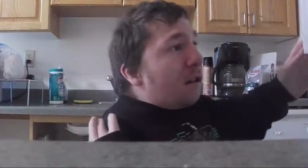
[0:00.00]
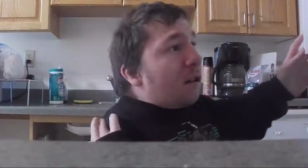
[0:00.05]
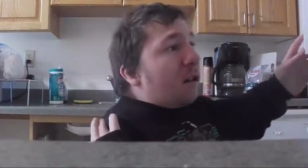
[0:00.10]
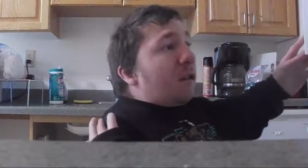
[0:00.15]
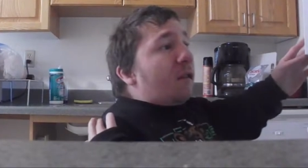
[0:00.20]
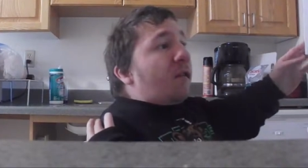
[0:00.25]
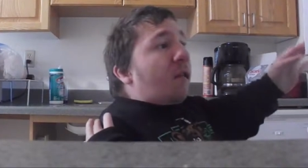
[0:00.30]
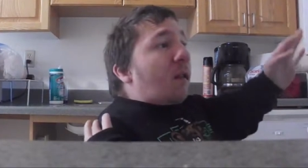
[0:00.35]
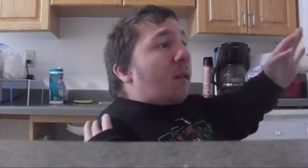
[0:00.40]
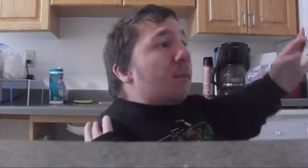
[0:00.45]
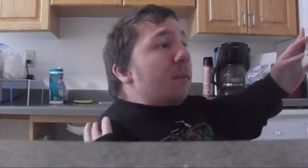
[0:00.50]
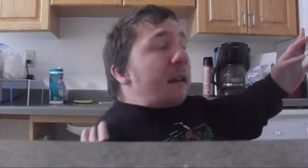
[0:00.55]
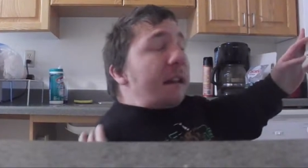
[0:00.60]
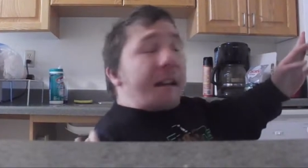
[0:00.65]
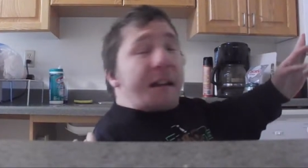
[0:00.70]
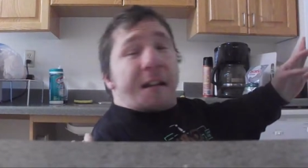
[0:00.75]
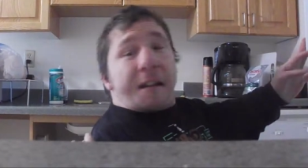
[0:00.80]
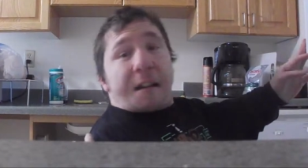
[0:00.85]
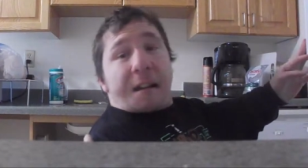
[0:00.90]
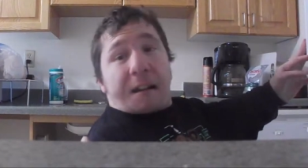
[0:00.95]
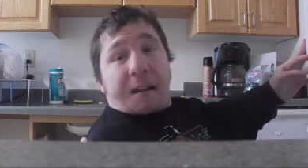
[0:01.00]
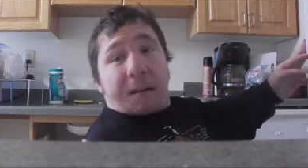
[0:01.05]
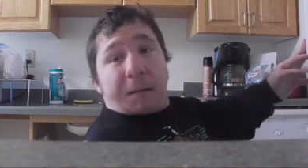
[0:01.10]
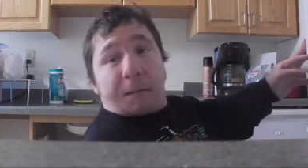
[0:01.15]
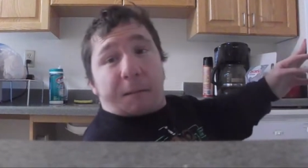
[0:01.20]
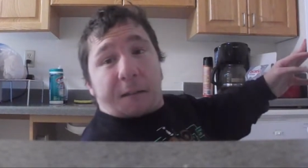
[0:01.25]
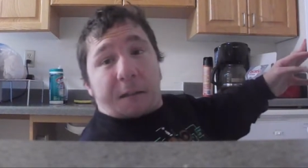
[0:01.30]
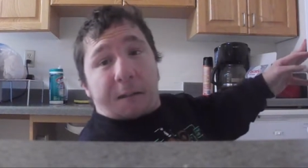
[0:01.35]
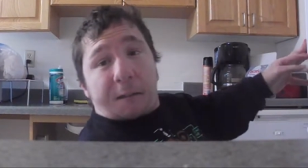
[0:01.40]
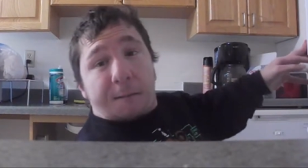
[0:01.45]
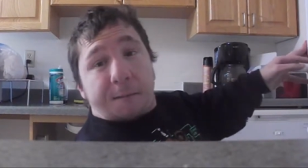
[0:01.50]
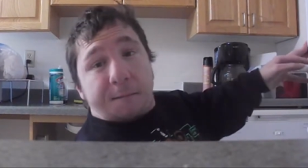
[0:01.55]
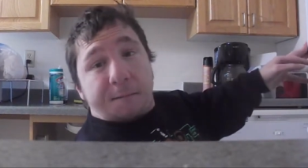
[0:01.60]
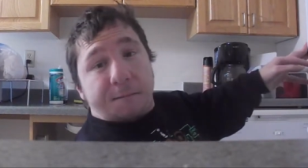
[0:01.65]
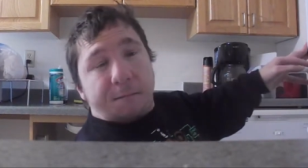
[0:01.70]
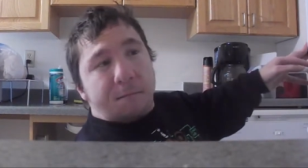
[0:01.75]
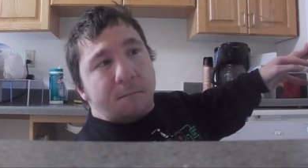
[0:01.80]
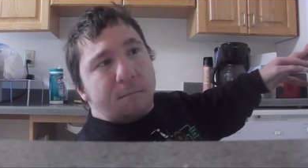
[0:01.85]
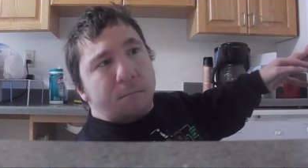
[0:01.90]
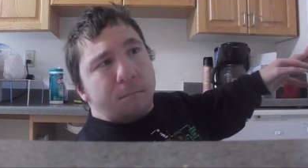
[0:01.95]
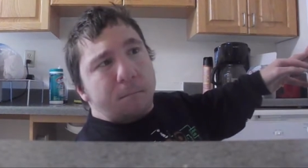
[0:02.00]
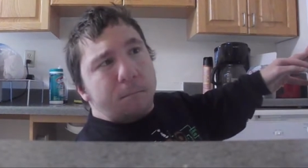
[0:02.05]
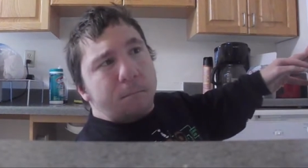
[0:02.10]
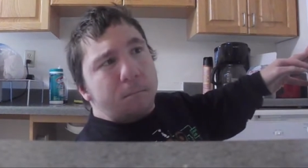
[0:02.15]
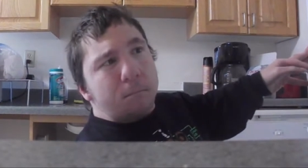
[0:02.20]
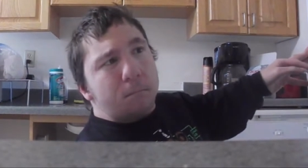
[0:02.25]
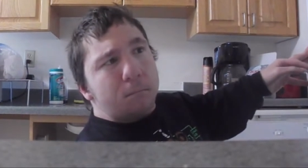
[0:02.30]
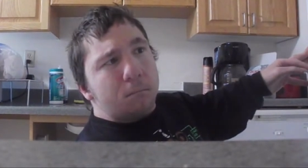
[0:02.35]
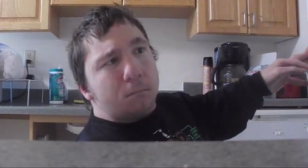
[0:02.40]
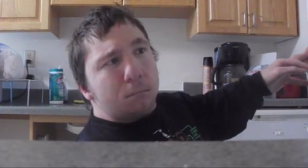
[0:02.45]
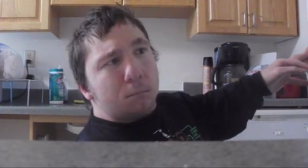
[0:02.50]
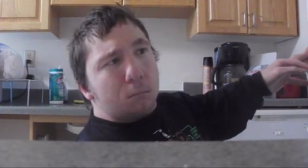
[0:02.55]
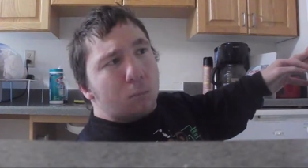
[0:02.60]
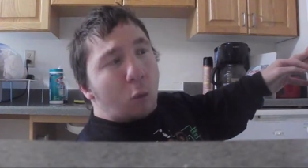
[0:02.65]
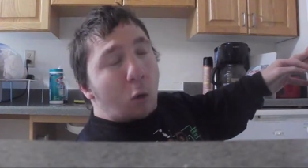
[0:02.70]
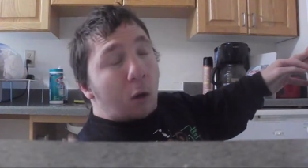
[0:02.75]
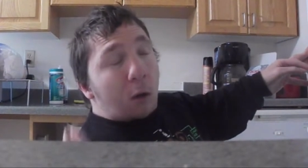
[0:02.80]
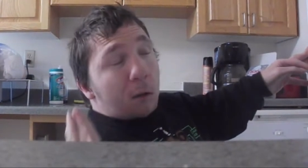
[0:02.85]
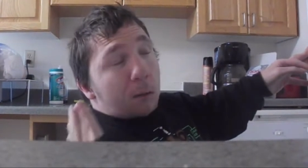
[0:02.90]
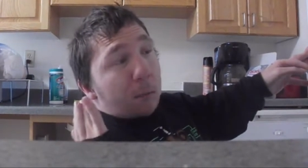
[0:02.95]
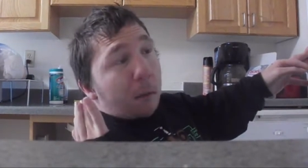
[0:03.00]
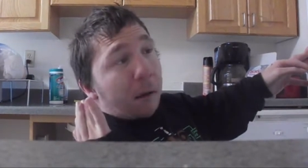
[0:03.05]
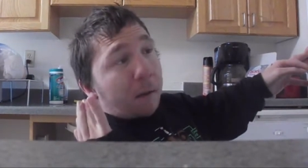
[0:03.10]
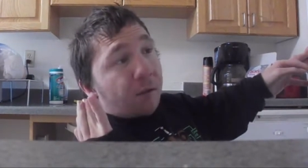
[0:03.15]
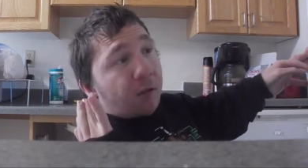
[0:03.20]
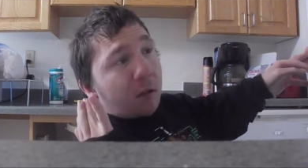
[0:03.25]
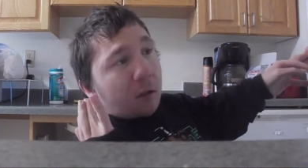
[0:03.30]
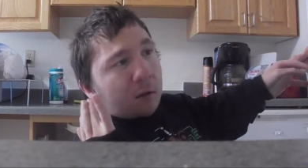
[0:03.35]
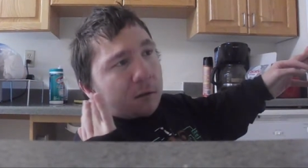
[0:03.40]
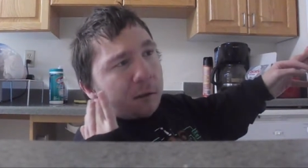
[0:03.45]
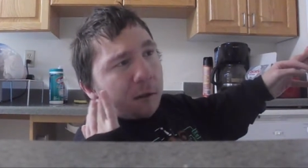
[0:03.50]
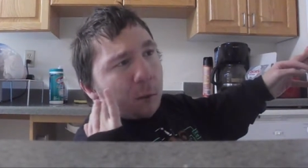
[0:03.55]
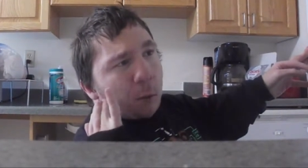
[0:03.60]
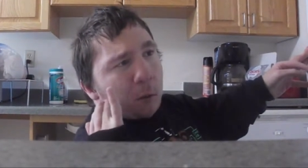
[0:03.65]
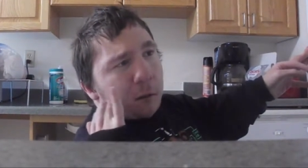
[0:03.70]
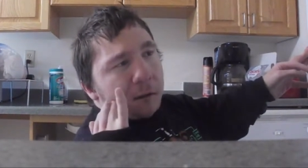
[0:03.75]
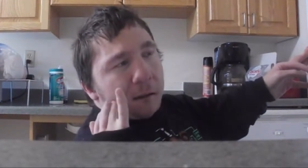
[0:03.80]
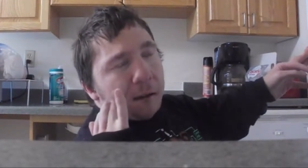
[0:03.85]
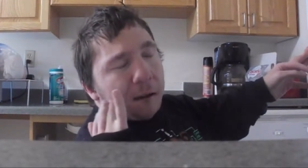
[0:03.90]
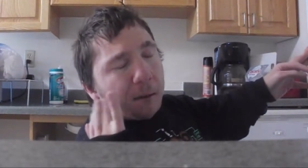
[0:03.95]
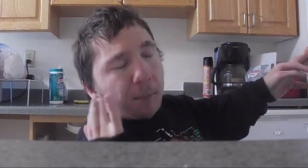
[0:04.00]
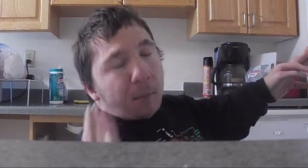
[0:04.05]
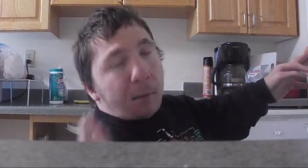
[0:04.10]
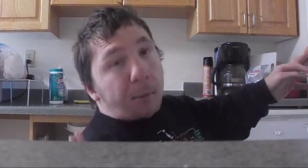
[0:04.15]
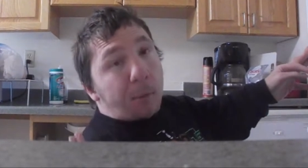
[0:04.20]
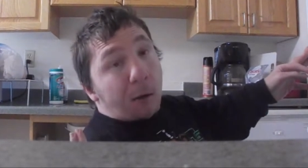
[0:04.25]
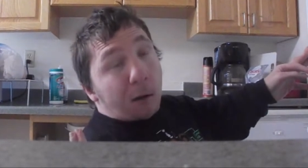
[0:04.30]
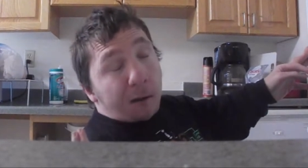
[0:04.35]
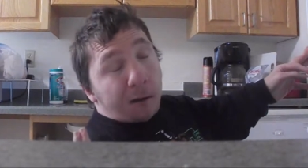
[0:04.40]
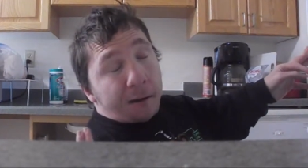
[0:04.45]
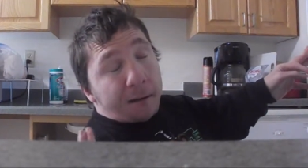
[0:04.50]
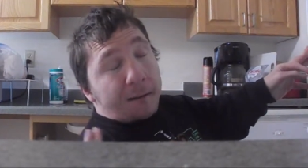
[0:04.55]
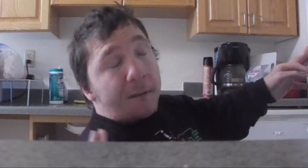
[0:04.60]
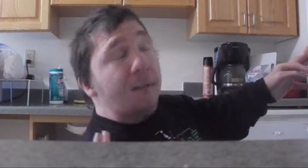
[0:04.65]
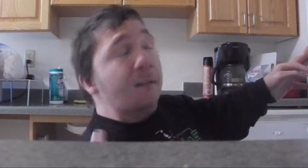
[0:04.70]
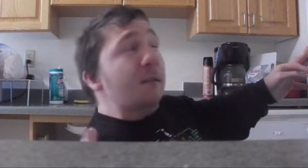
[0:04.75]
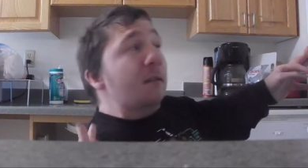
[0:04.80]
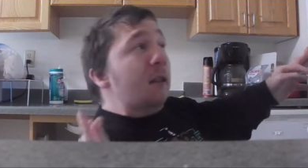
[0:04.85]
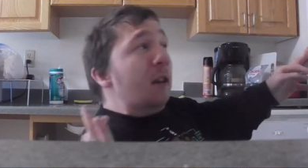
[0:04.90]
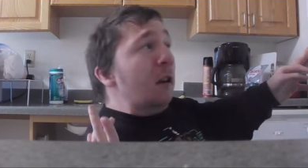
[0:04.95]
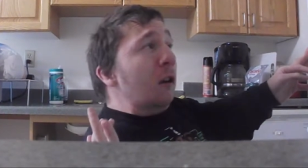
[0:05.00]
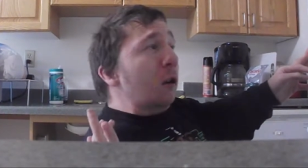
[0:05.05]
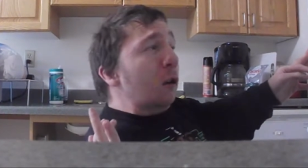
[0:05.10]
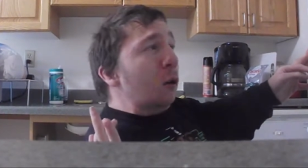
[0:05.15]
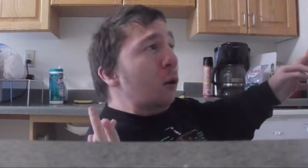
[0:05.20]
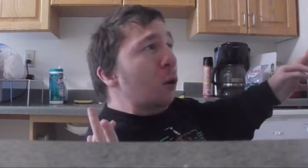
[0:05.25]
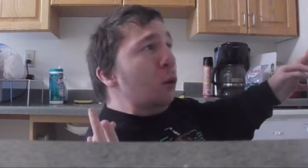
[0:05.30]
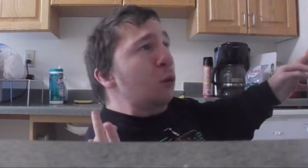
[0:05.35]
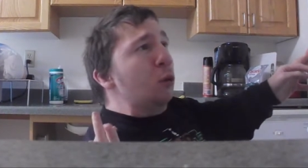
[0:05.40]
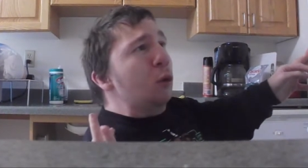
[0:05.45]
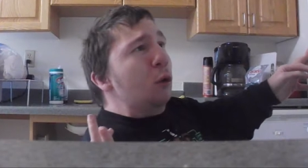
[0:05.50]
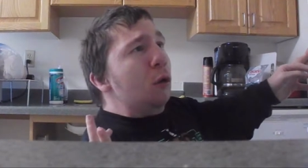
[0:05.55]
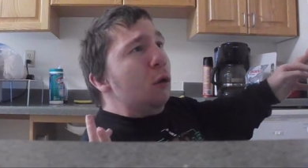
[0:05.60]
from eating, because one, my fiance would kick my butt, and two,